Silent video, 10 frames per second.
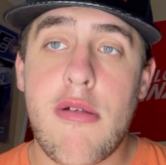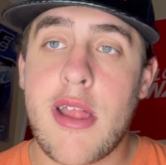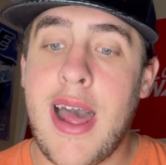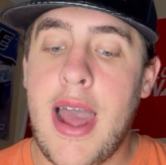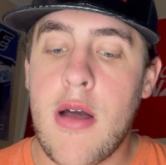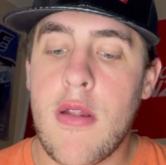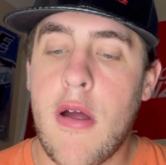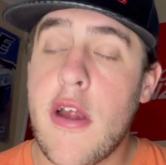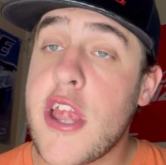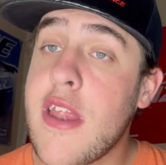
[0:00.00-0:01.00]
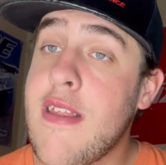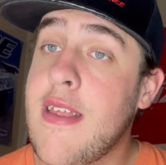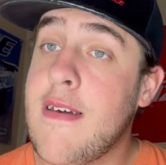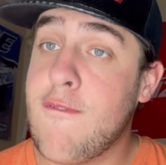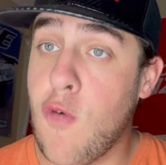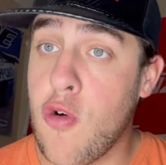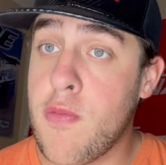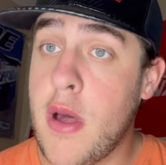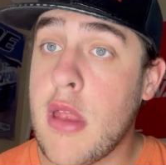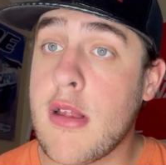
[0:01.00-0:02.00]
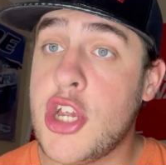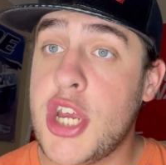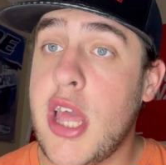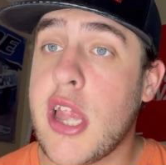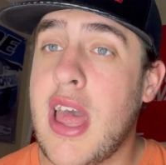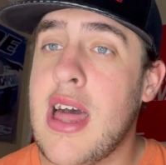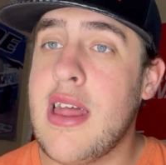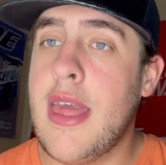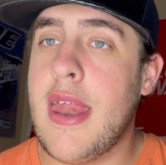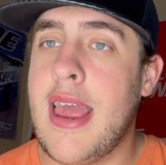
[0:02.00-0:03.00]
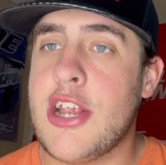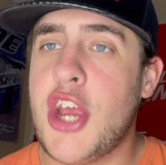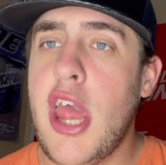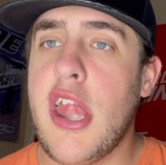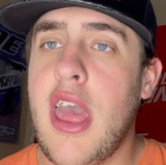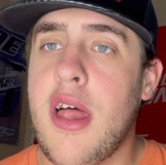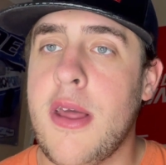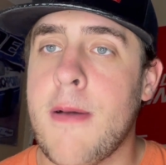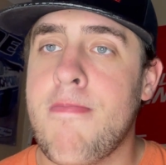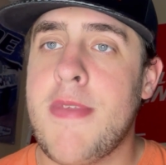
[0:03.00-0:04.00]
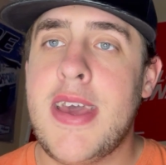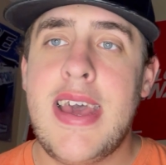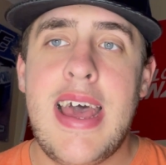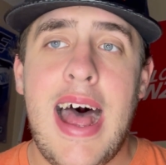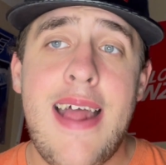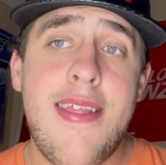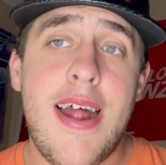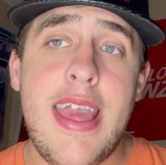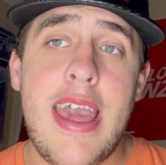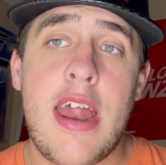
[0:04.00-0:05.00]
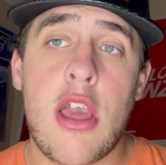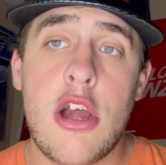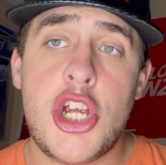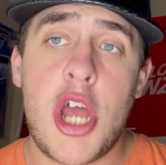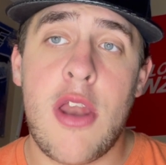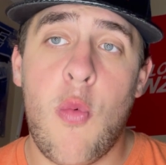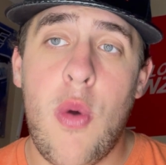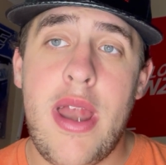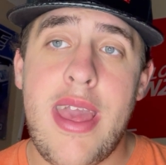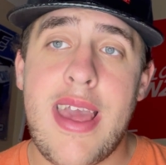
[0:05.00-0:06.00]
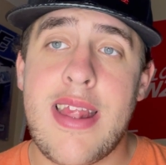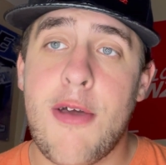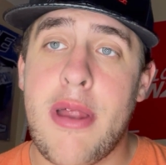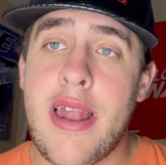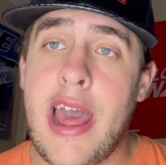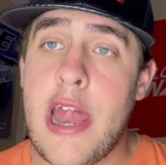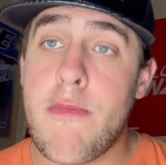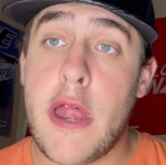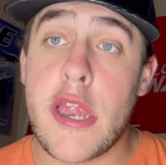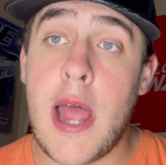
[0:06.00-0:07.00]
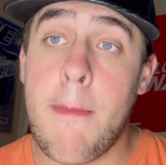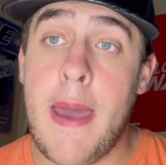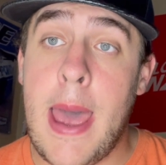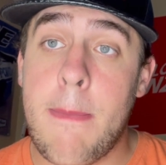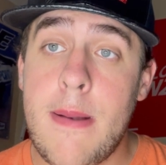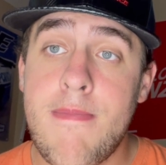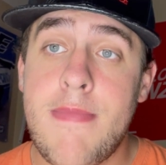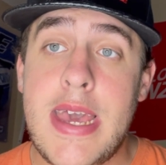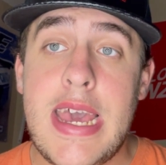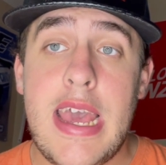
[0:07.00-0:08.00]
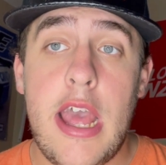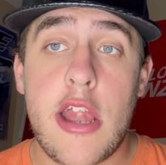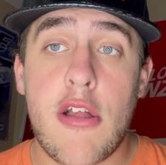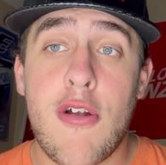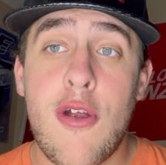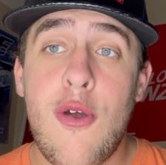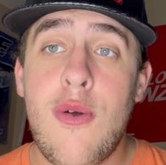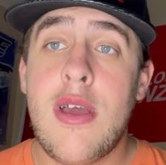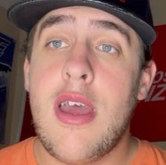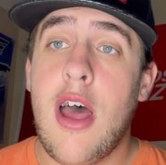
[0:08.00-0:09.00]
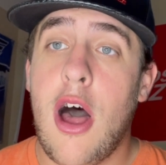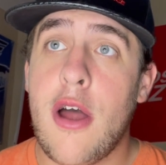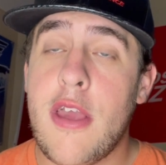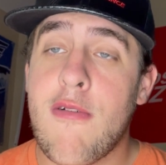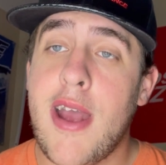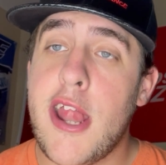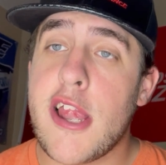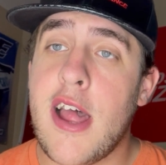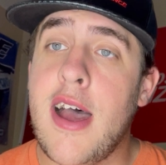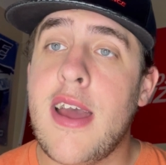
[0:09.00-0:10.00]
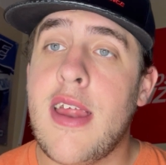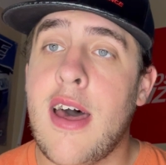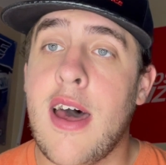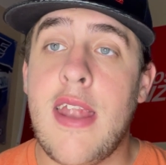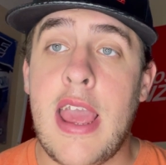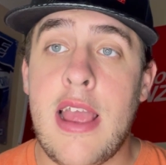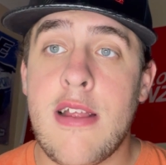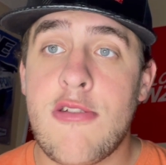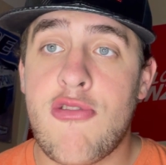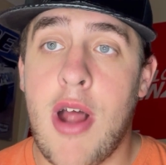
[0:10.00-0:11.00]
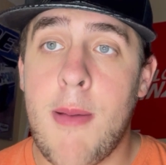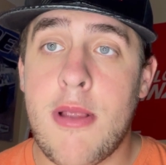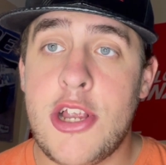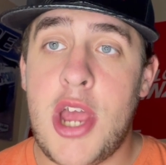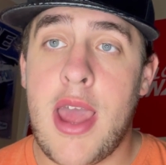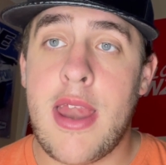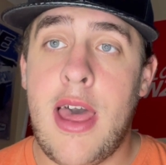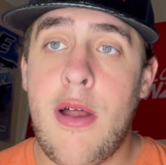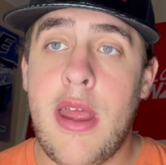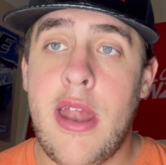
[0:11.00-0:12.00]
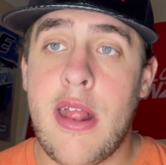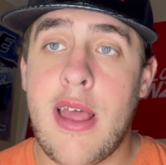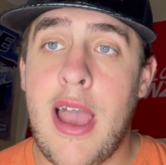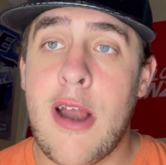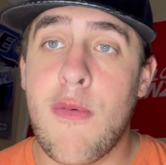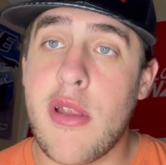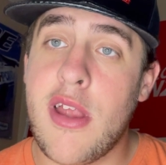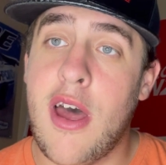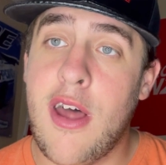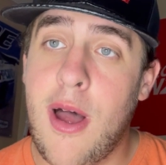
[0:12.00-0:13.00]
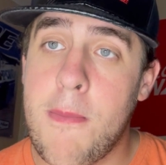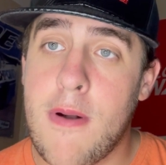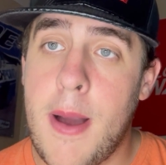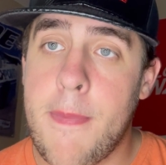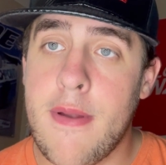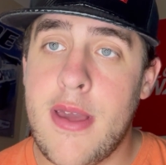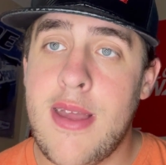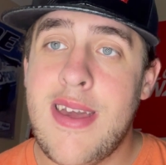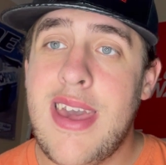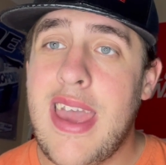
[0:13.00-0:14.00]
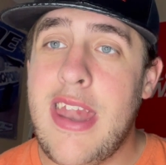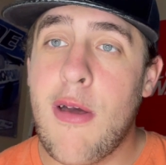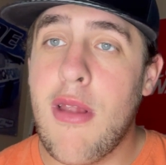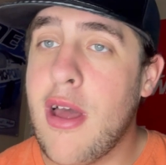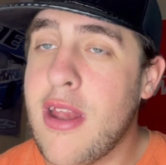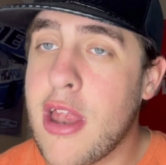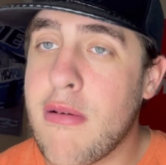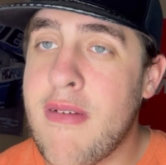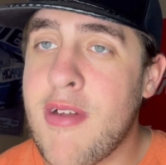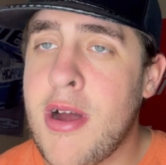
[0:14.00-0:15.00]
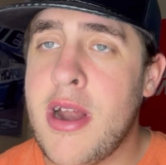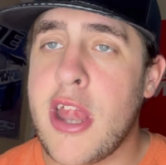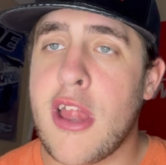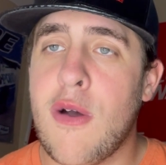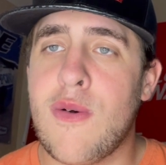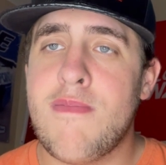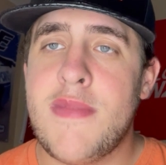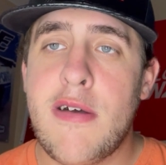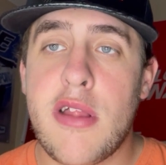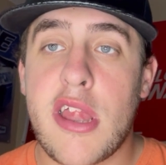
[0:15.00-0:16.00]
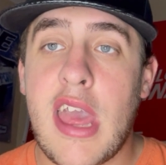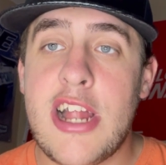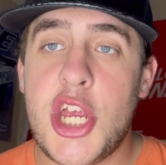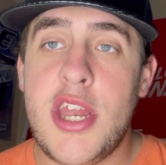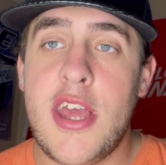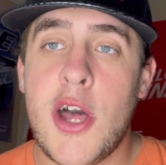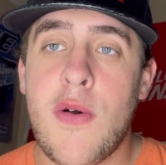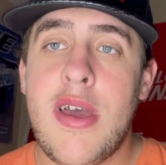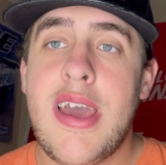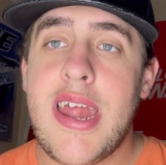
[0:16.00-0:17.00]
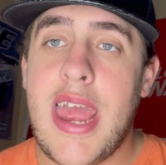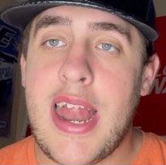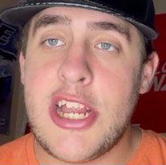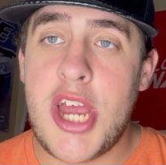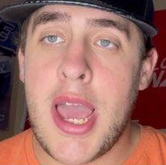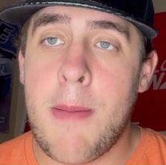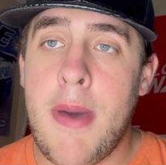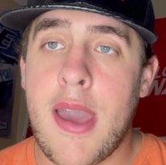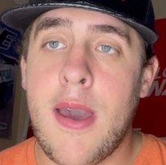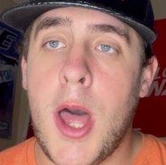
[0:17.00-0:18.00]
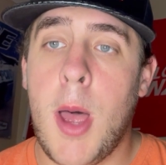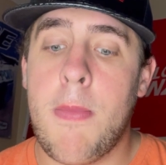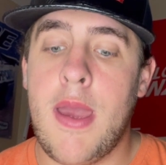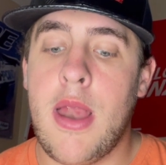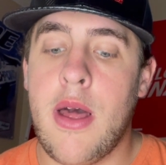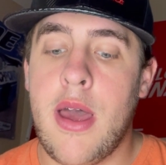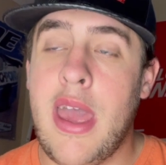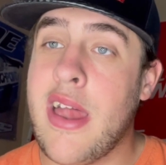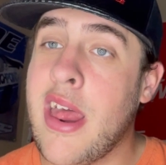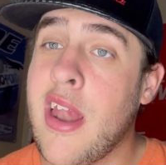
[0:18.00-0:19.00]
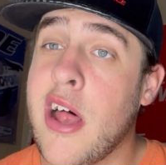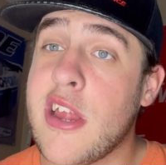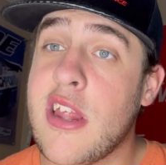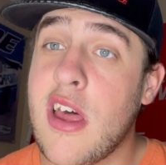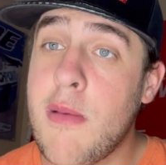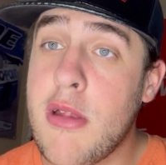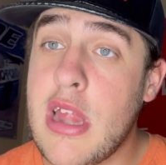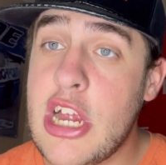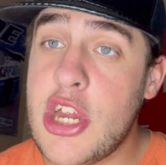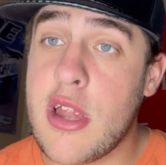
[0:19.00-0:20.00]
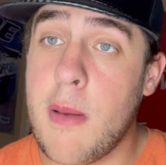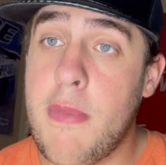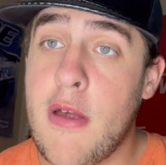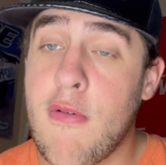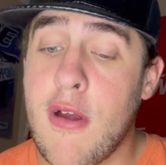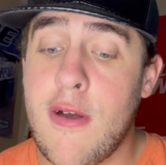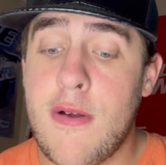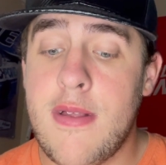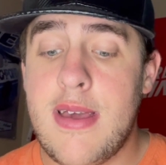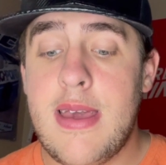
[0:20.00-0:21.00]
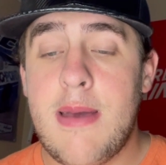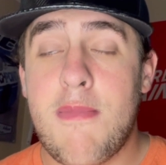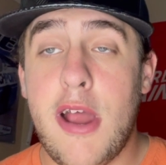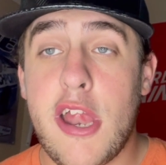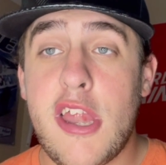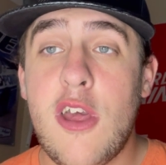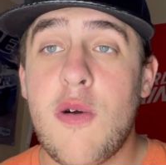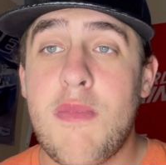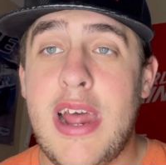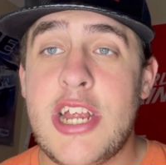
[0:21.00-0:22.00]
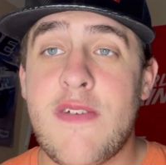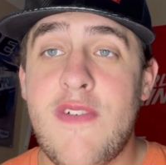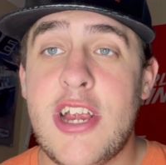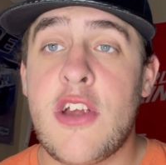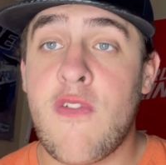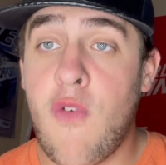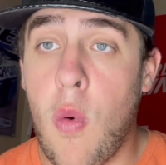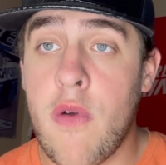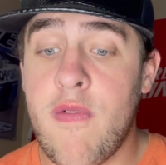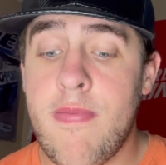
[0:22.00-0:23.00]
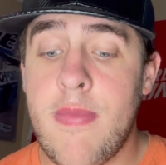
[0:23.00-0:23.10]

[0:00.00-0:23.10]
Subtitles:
was Kyle Larson. Fourth place was Chase Elliott. And Chase Elliott, I thought he had a good shot of winning until that last pit stop happened. His crew on the right side, they dropped the jack down and the tire was not on properly, and no lug nuts were even on it. So it was a sketchy deal. They had to jack it back up, and Elliott lost a ton of positions on pit road, but he still managed to finish fourth.